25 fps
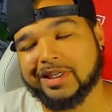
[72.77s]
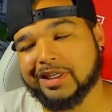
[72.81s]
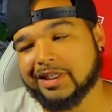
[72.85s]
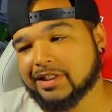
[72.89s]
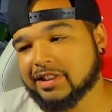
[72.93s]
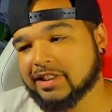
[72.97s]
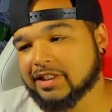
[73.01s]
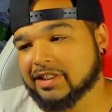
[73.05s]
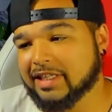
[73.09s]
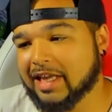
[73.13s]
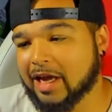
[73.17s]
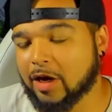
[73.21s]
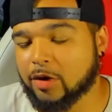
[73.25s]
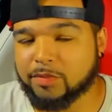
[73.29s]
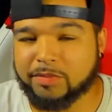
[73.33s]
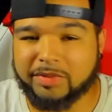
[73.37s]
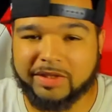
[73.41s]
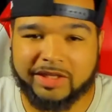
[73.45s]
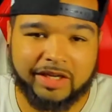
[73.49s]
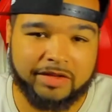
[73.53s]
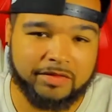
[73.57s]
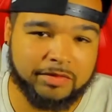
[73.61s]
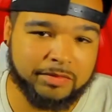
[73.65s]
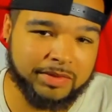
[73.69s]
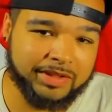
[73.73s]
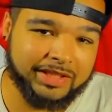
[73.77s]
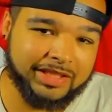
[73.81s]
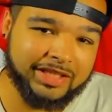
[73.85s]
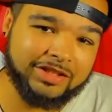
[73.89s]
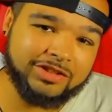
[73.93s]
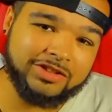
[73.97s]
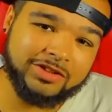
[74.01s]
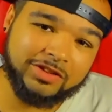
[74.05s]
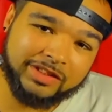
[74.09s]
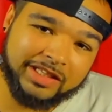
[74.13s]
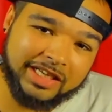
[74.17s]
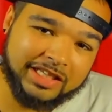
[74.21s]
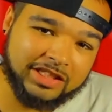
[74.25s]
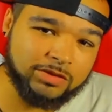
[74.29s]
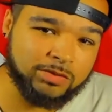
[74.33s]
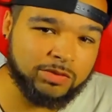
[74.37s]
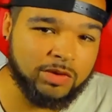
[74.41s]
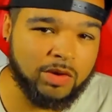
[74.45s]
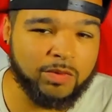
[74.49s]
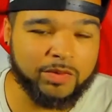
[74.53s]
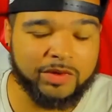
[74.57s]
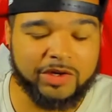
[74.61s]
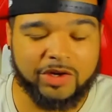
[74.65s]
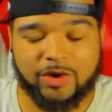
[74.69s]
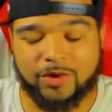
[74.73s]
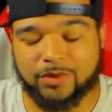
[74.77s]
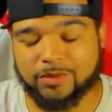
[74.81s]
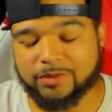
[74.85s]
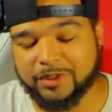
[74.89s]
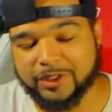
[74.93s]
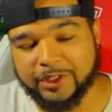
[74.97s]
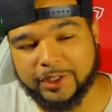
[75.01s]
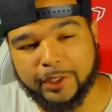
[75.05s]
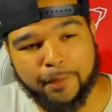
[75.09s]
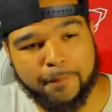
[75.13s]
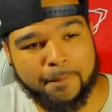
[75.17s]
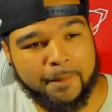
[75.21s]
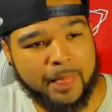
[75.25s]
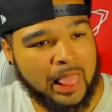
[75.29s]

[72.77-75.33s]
just outbeat everybody else, so that's the one we're gonna do.